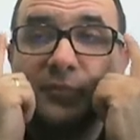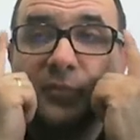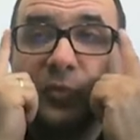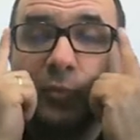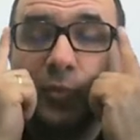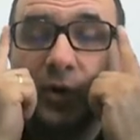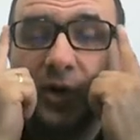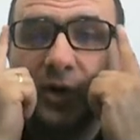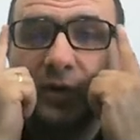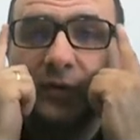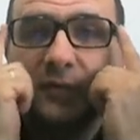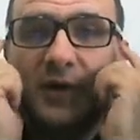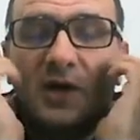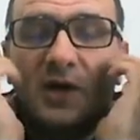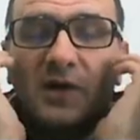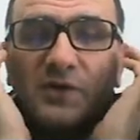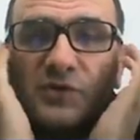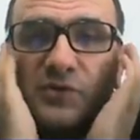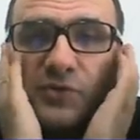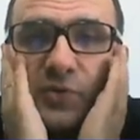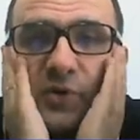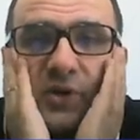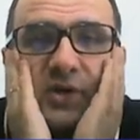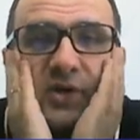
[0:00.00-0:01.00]
Well,
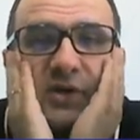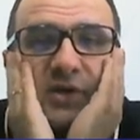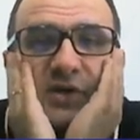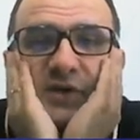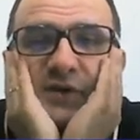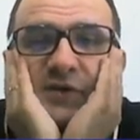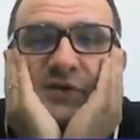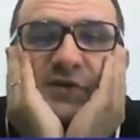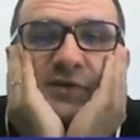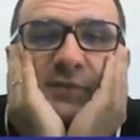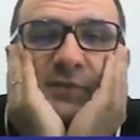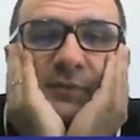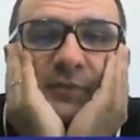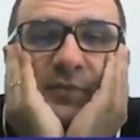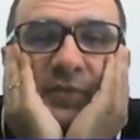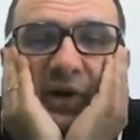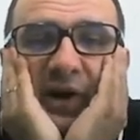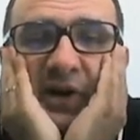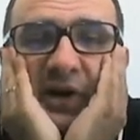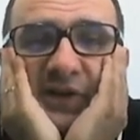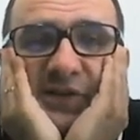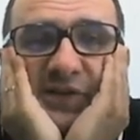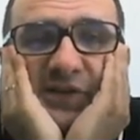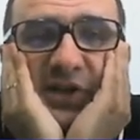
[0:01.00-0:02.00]
answer is,
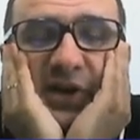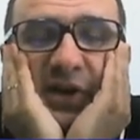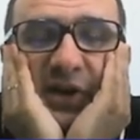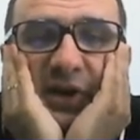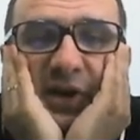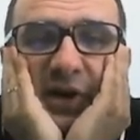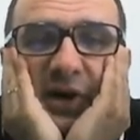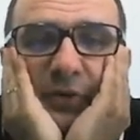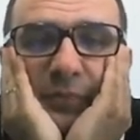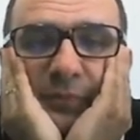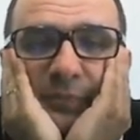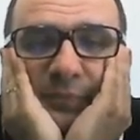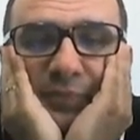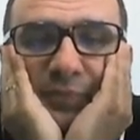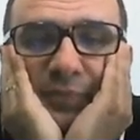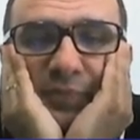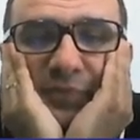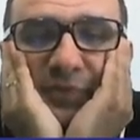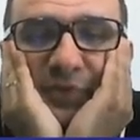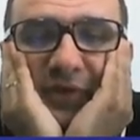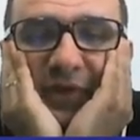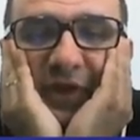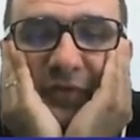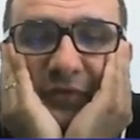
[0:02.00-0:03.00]
I'll say now,
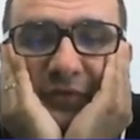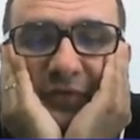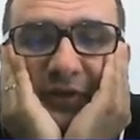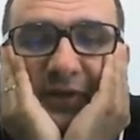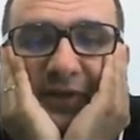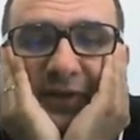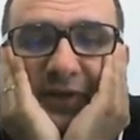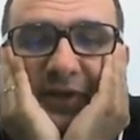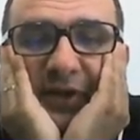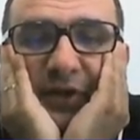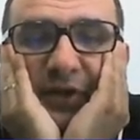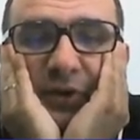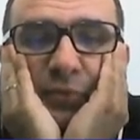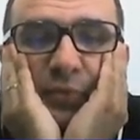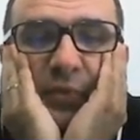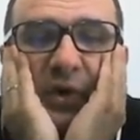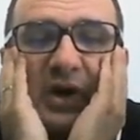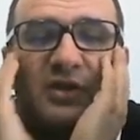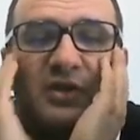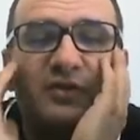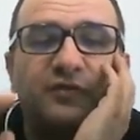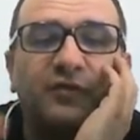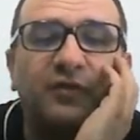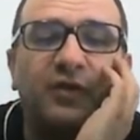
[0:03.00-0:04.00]
definitely in
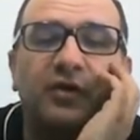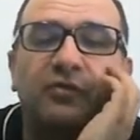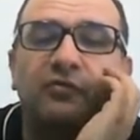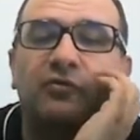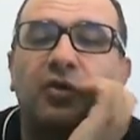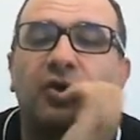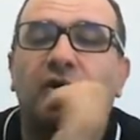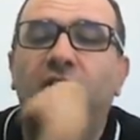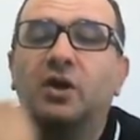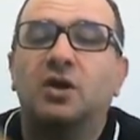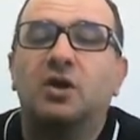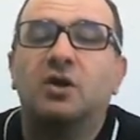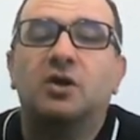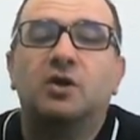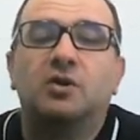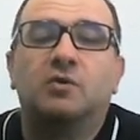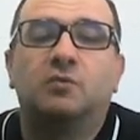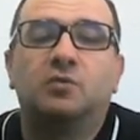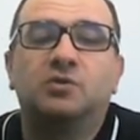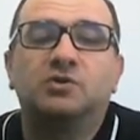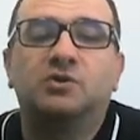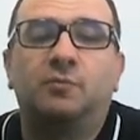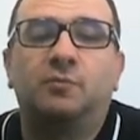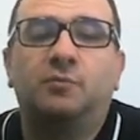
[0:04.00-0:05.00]
white's favor. What's the